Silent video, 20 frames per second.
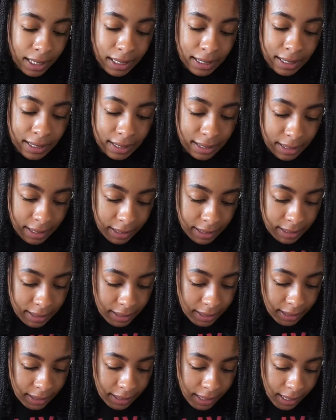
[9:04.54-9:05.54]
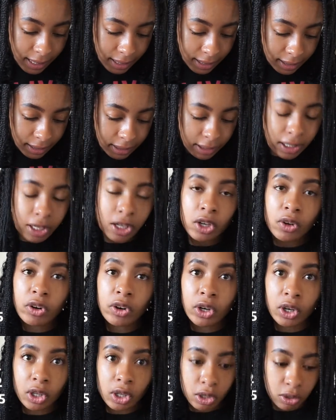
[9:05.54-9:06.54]
$69,000
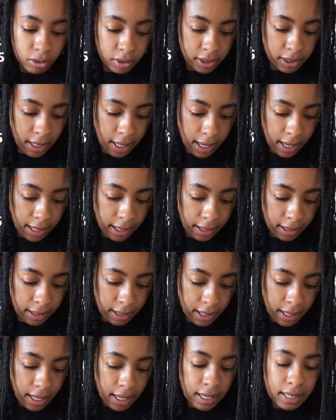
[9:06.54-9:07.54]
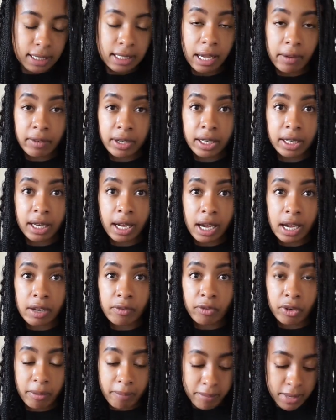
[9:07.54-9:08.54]
for low side,
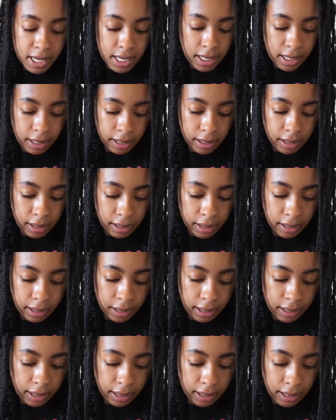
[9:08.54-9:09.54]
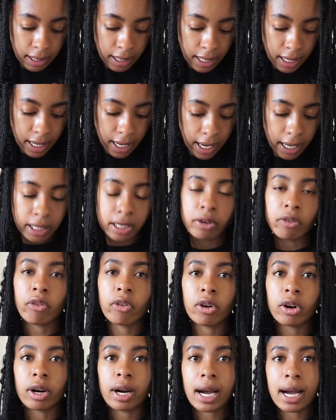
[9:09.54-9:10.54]
$79,000 for median, and $90,000
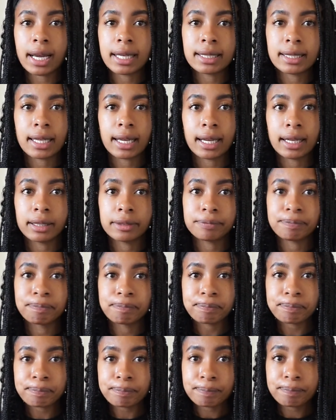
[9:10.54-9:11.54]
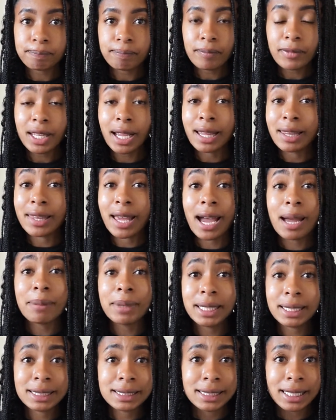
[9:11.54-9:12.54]
for a high side. That
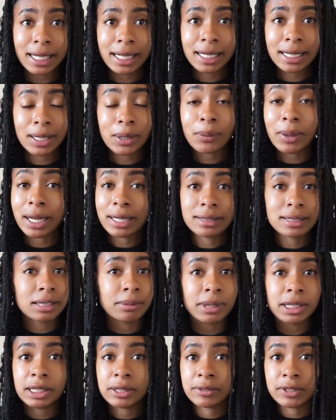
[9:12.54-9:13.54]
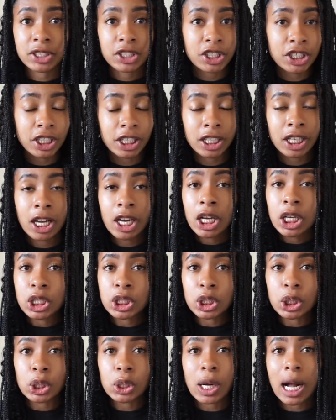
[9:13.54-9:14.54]
being said, Hawaii's expensive as shit,
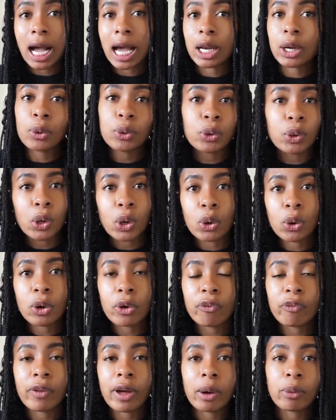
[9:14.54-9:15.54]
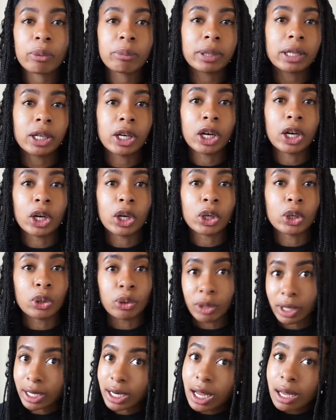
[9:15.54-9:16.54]
so I don't know if that would be a great